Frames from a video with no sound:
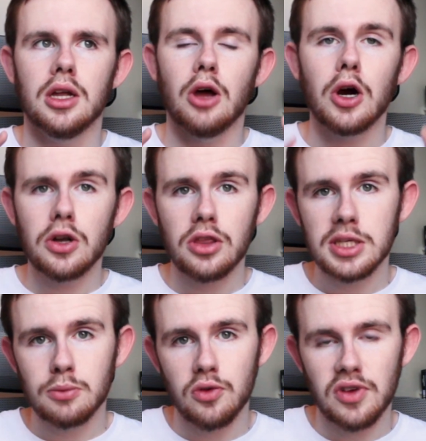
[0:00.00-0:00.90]
Now, Earth
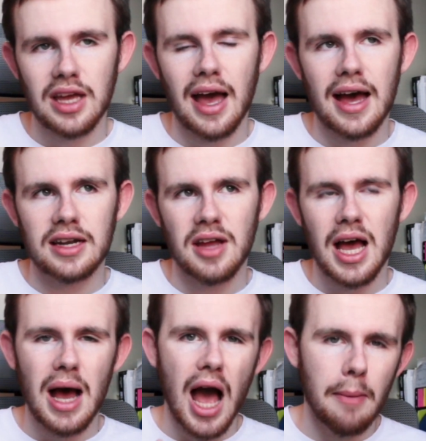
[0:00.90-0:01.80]
is moving at
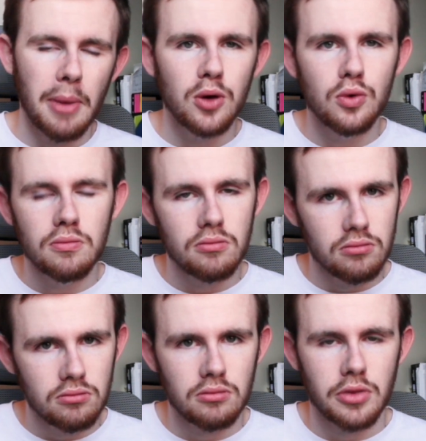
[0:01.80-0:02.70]
about
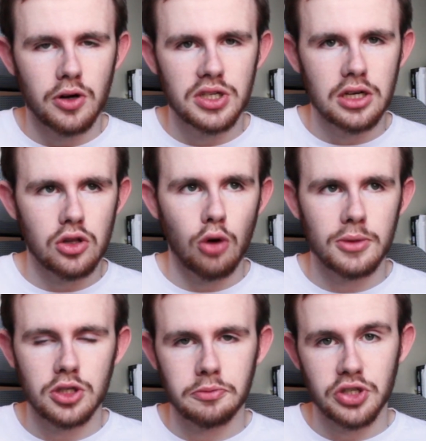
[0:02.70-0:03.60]
30
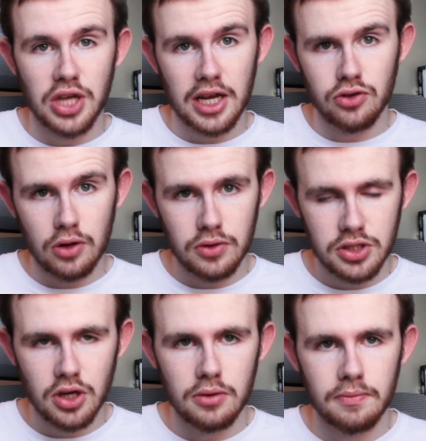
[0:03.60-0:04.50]
kilometers per second around the
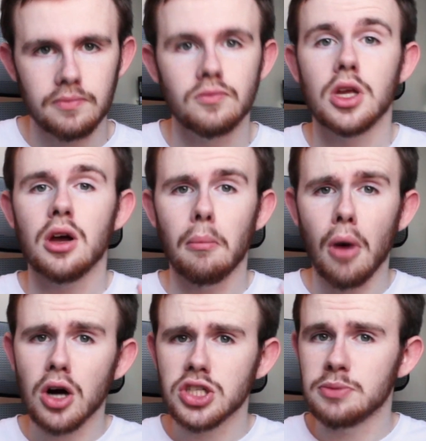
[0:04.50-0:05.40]
Sun.
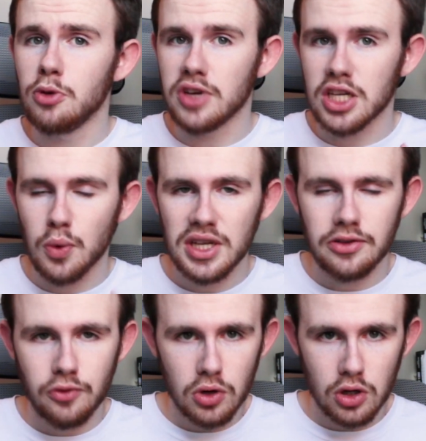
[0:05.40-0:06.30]
Mars is moving at
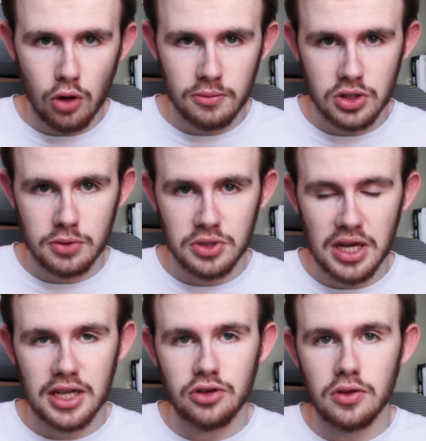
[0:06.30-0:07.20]
24 kilometers per
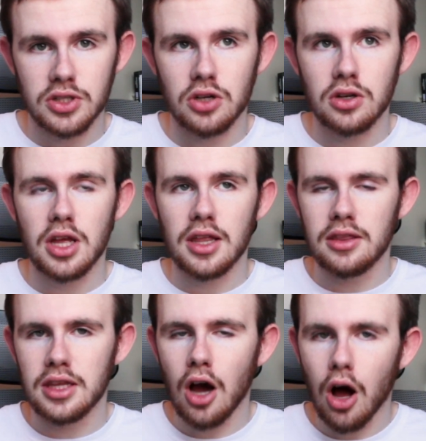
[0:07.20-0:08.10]
second around the Sun
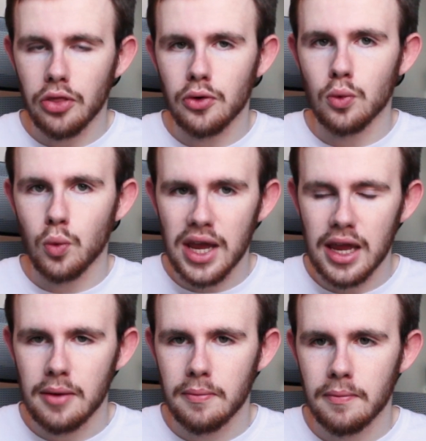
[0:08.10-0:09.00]
the other way.